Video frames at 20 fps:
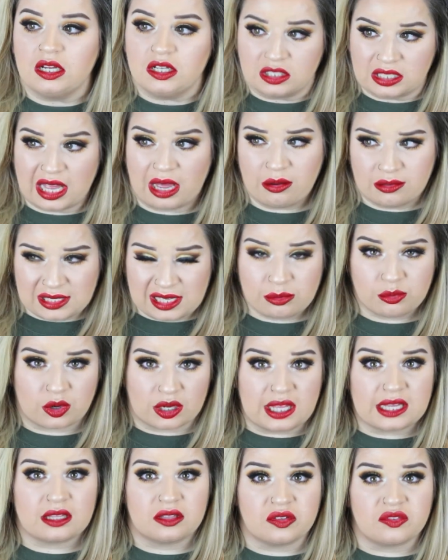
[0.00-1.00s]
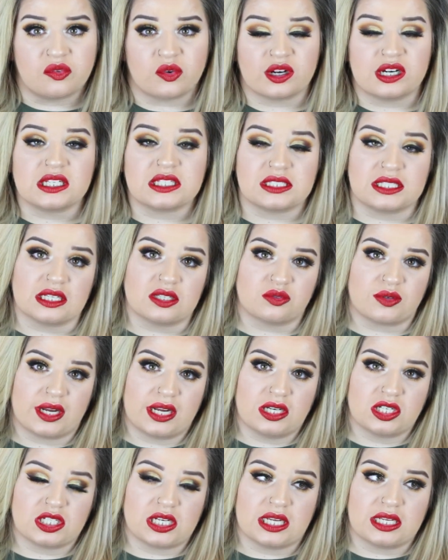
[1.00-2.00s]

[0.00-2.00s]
So yeah, I would say more like in the 4 to 6 range